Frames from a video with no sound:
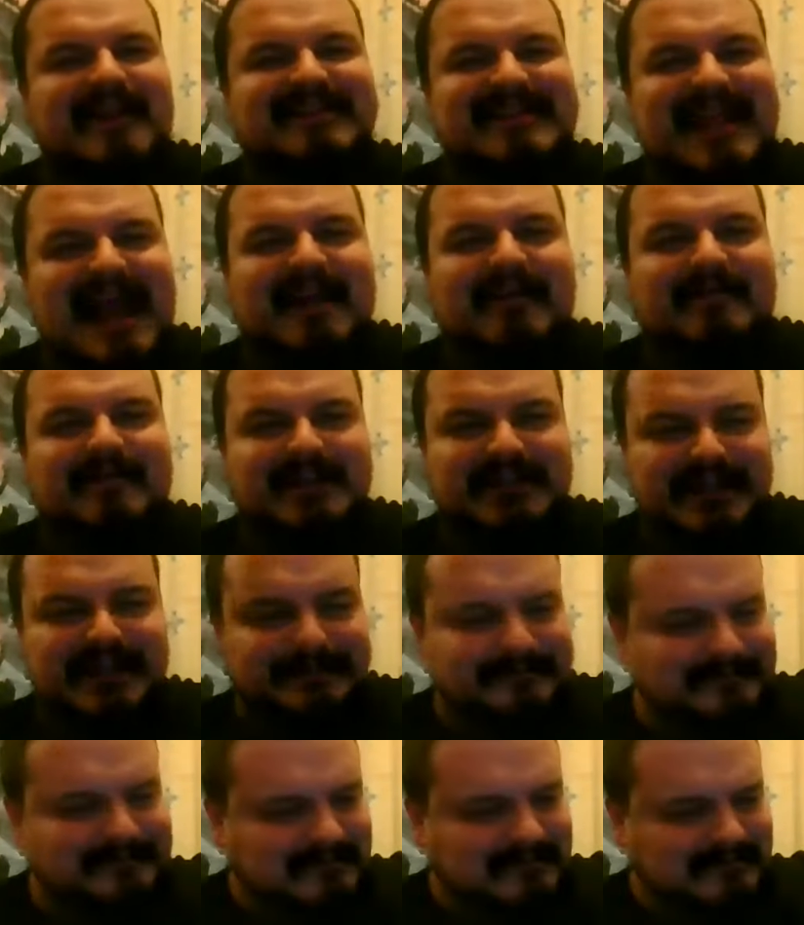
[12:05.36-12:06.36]
Than
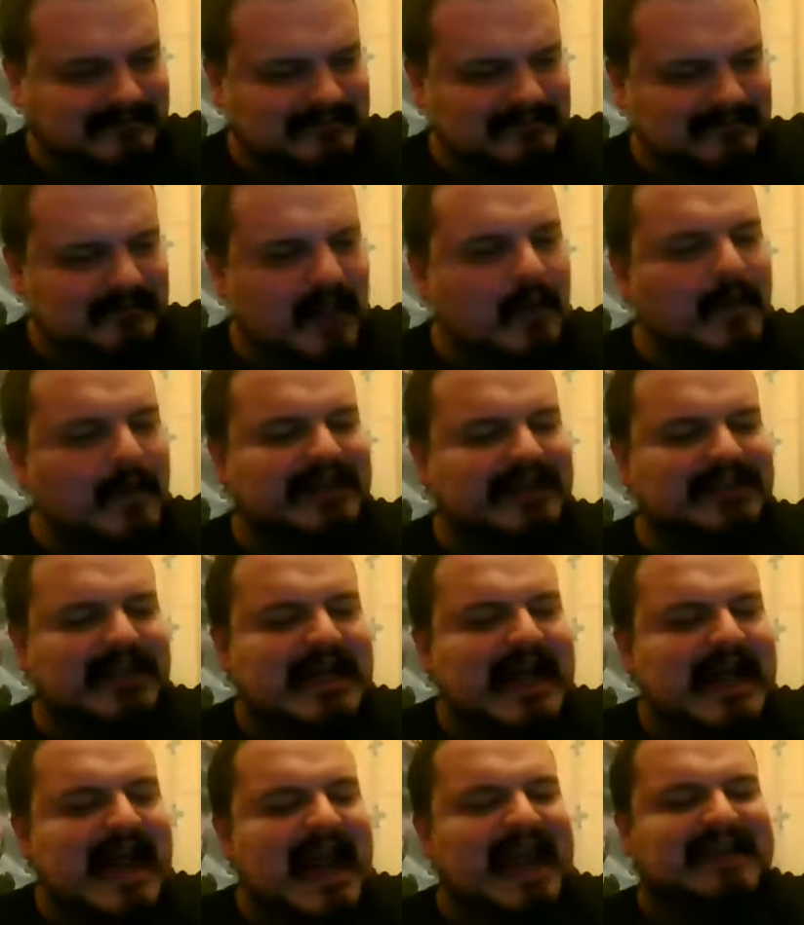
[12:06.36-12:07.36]
Television, which
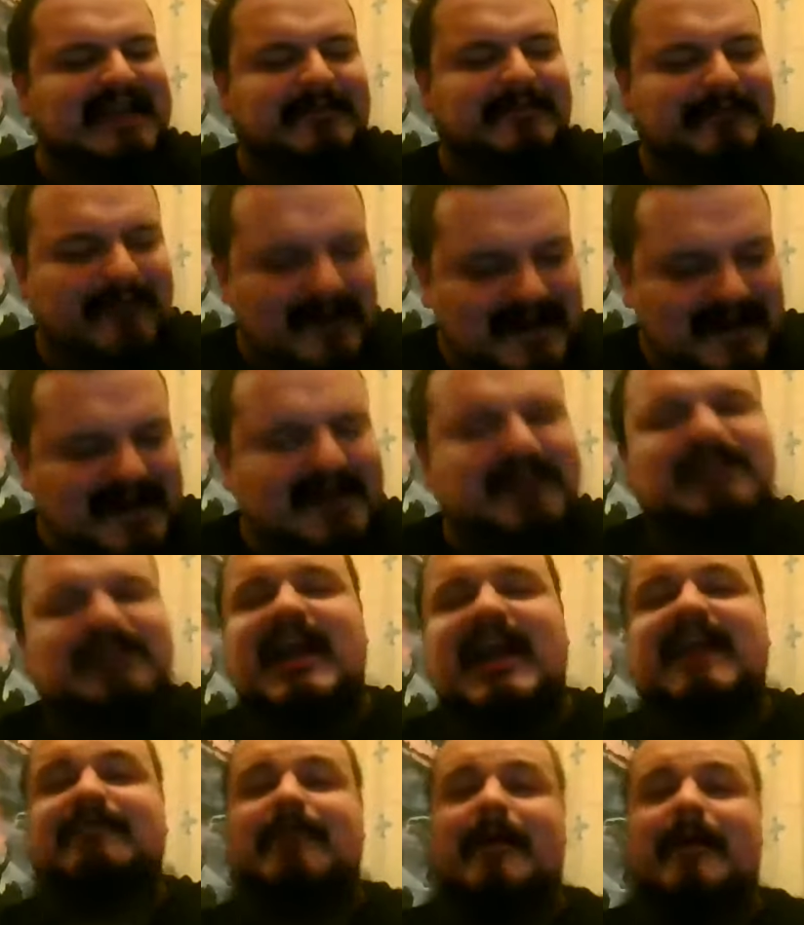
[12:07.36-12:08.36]
is a fucking
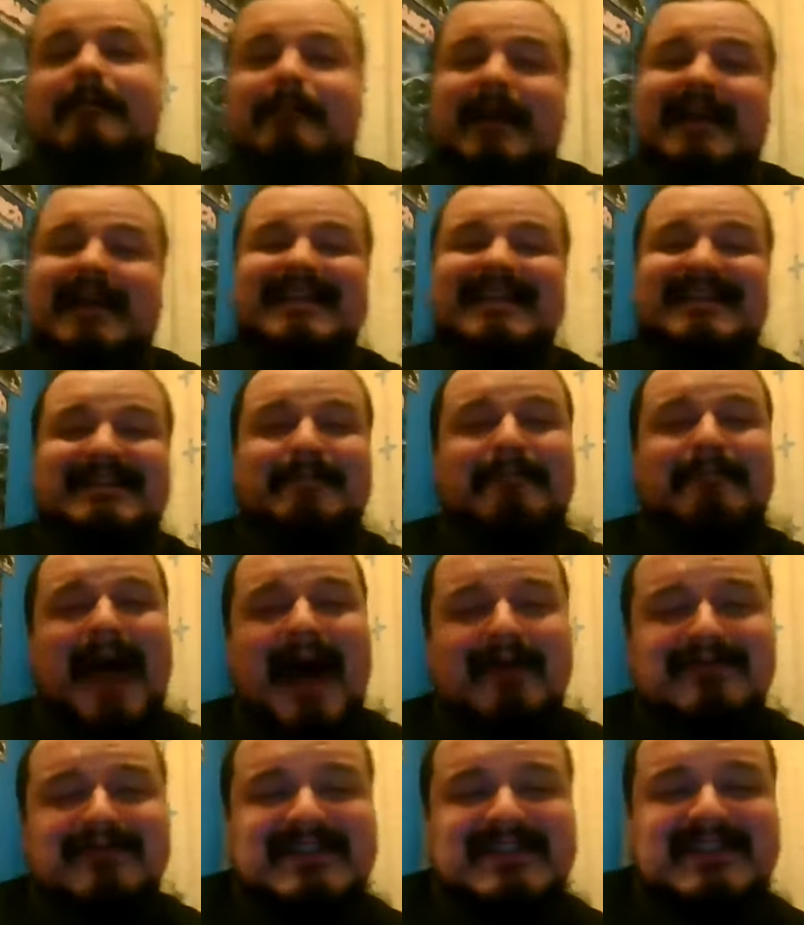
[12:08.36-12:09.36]
achievement because it's
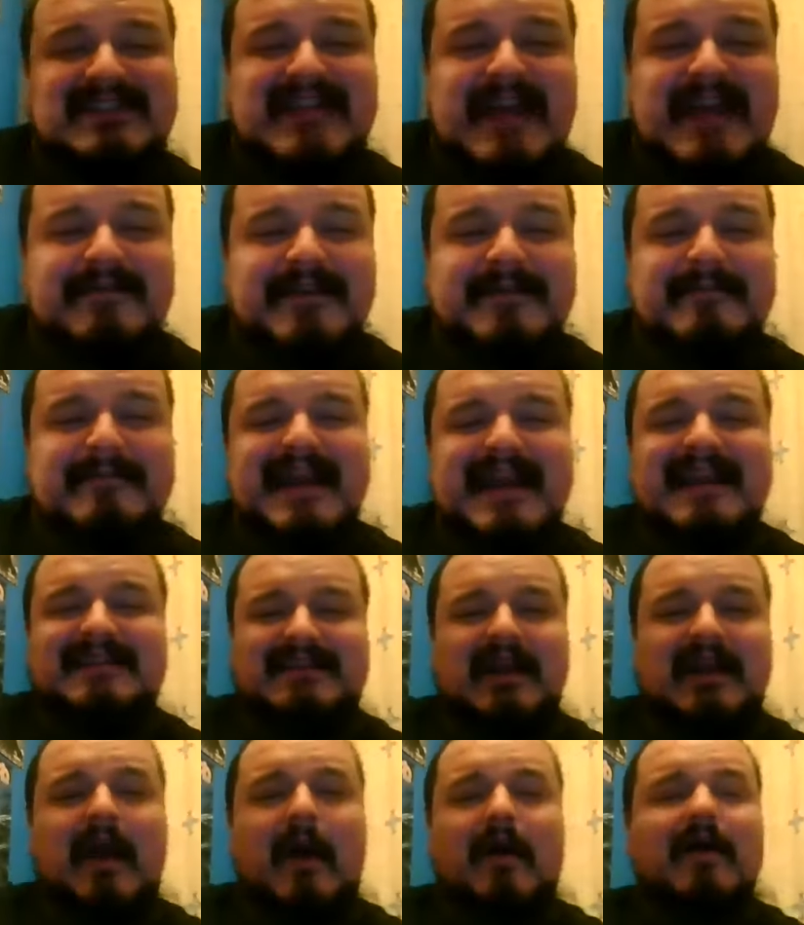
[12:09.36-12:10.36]
about 7
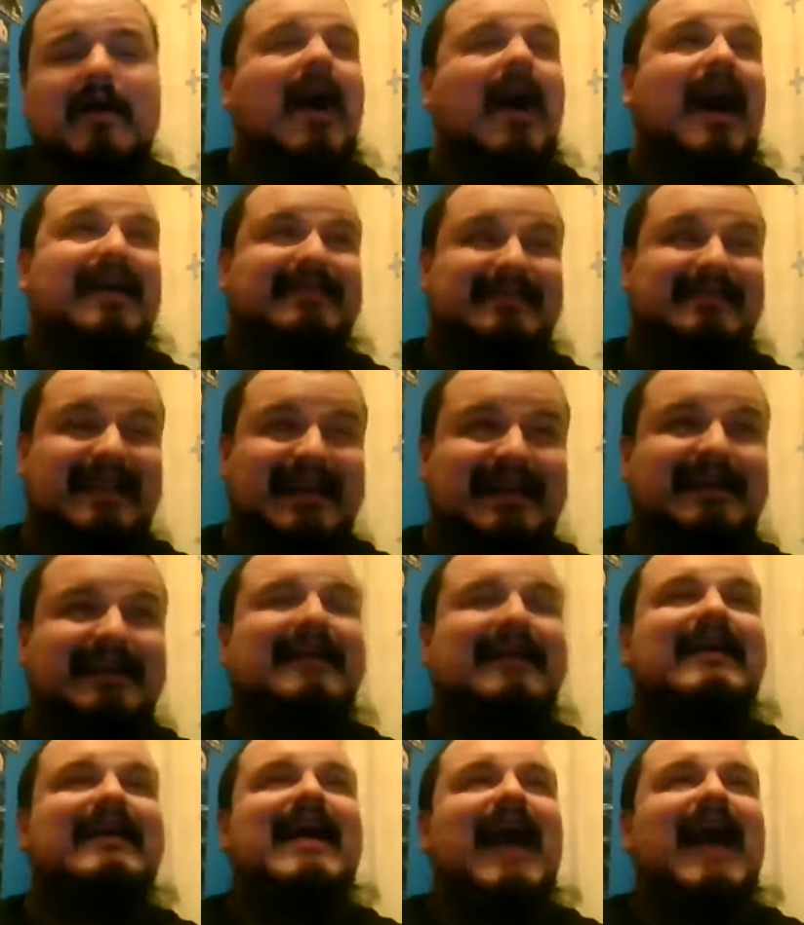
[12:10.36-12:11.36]
minutes long, I
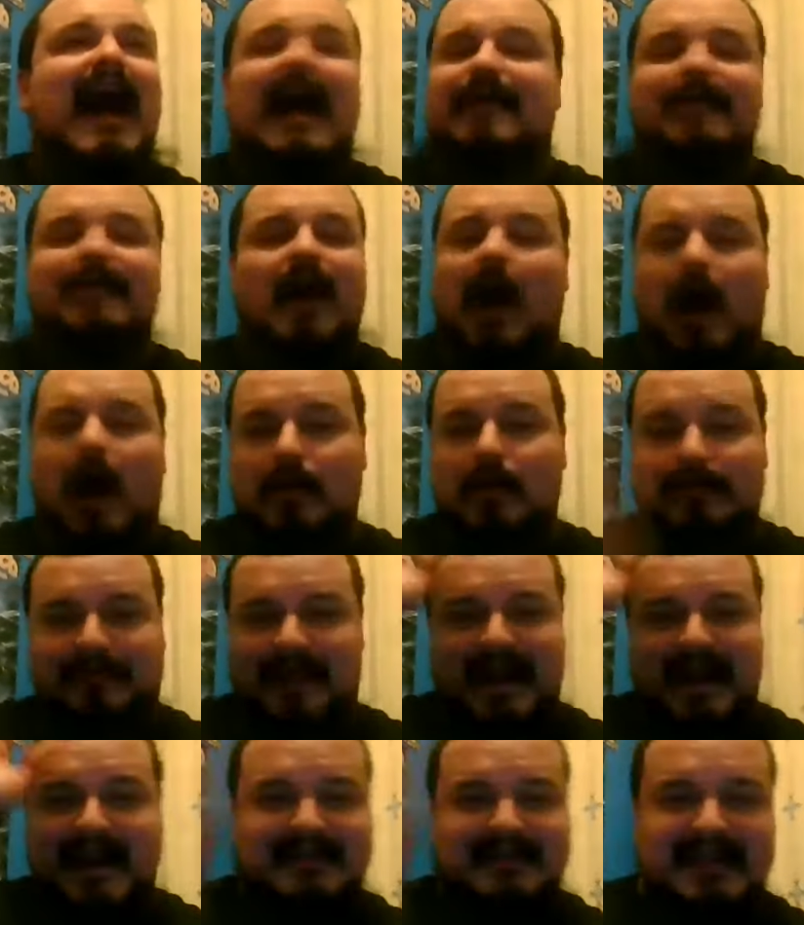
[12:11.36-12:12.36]
think, and the whole
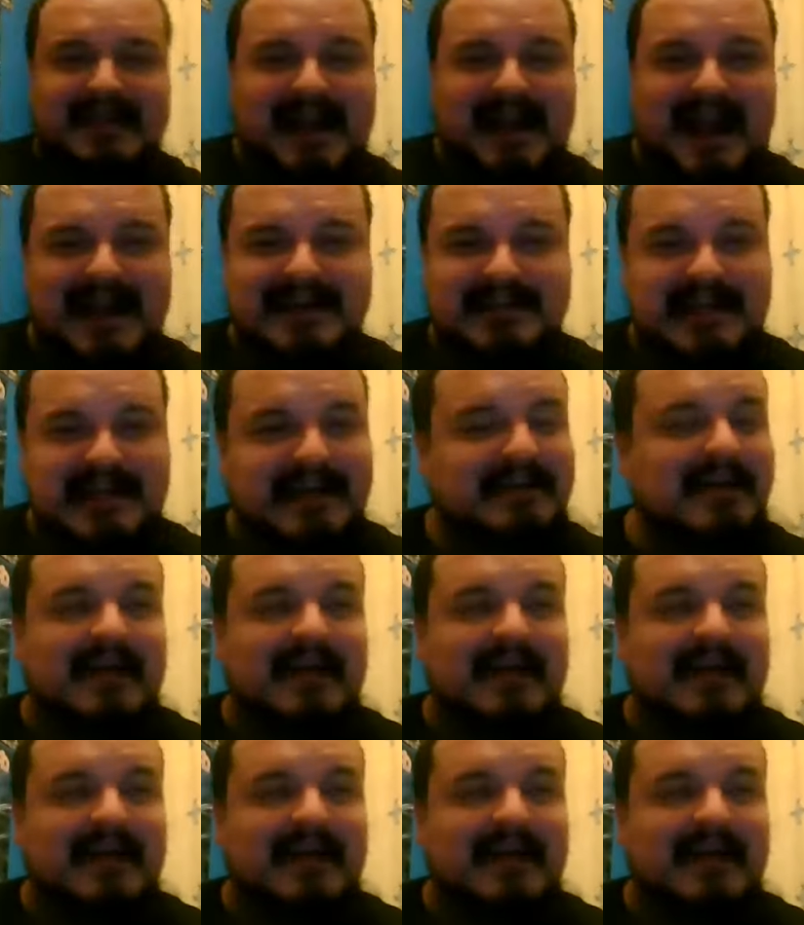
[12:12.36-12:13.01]
thing is engaging.